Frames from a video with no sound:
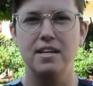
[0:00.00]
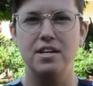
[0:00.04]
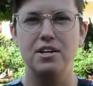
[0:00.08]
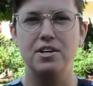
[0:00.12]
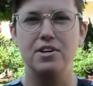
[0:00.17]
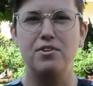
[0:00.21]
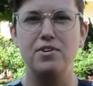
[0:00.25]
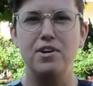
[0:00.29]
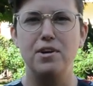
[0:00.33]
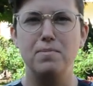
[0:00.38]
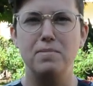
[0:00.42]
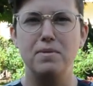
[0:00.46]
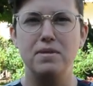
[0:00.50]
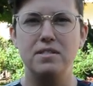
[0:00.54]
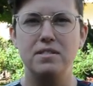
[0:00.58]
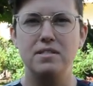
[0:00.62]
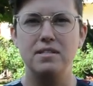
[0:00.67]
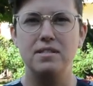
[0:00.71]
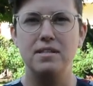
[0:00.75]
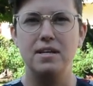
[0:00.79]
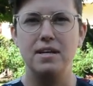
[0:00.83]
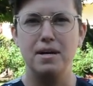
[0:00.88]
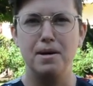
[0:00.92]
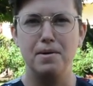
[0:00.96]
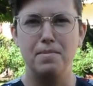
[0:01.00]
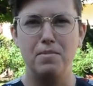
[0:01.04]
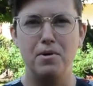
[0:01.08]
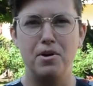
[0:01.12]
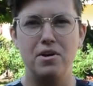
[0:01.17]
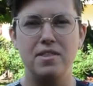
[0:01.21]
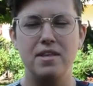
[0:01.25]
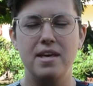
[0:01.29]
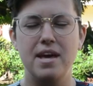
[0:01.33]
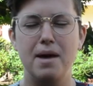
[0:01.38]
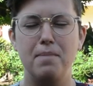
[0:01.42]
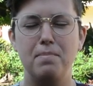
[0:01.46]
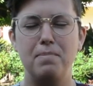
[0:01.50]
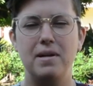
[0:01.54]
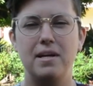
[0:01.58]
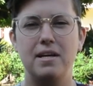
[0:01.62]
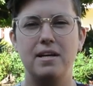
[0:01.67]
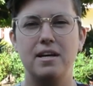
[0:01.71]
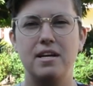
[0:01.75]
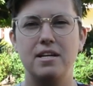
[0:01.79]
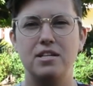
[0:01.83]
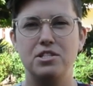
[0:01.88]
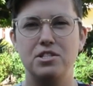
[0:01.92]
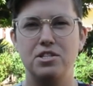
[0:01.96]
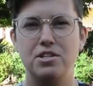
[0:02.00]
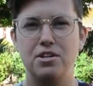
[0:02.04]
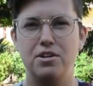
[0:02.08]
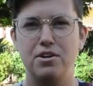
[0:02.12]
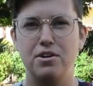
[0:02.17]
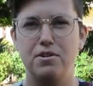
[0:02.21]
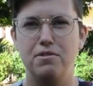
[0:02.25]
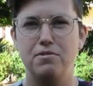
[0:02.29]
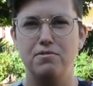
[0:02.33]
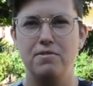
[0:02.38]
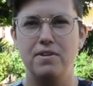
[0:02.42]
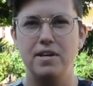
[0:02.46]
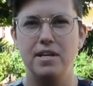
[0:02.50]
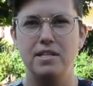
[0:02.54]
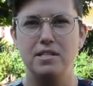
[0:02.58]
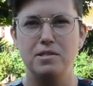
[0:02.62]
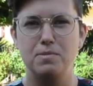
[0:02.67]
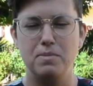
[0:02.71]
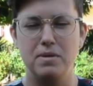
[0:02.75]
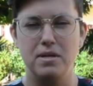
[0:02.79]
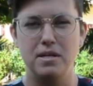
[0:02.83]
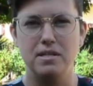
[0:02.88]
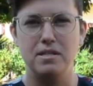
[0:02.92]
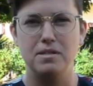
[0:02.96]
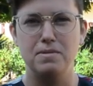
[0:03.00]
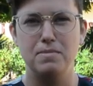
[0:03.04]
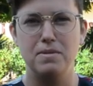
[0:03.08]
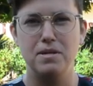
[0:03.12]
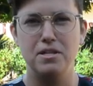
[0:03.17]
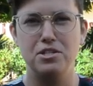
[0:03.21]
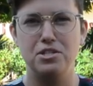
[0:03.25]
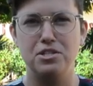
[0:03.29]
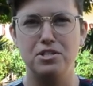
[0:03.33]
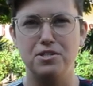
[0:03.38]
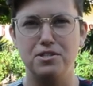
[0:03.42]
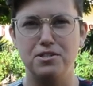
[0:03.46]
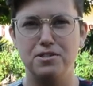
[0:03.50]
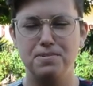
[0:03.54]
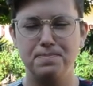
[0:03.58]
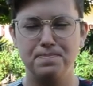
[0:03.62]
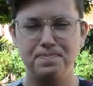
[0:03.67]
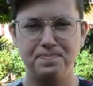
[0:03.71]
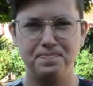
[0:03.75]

agreement um, on the application of SPS measures.